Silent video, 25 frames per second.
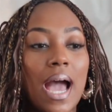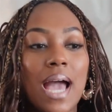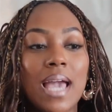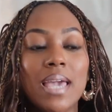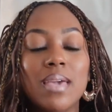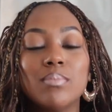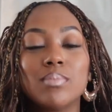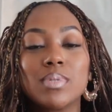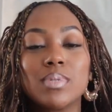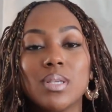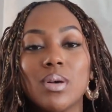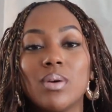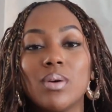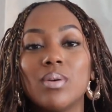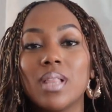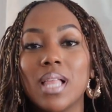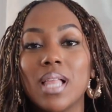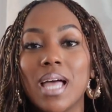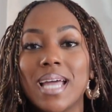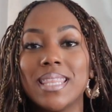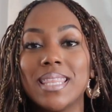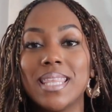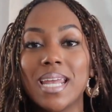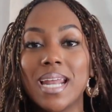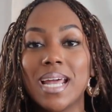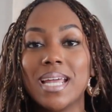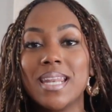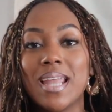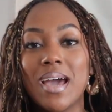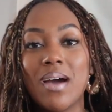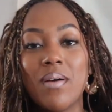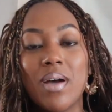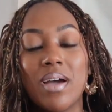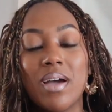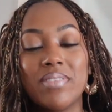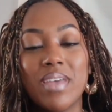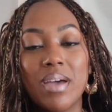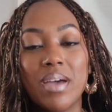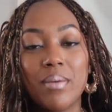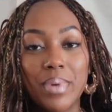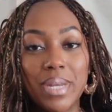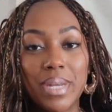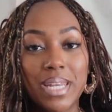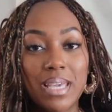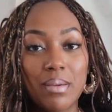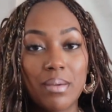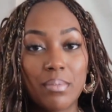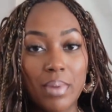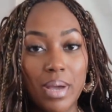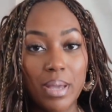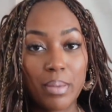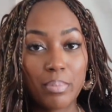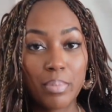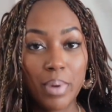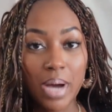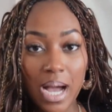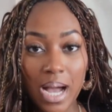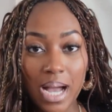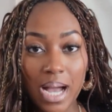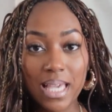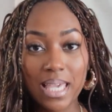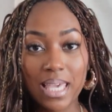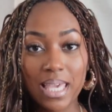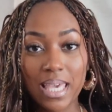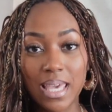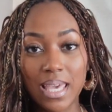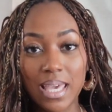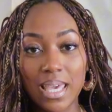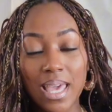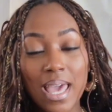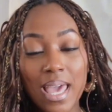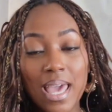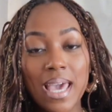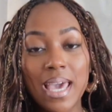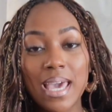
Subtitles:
I am so glad that I now have that money in my pocket,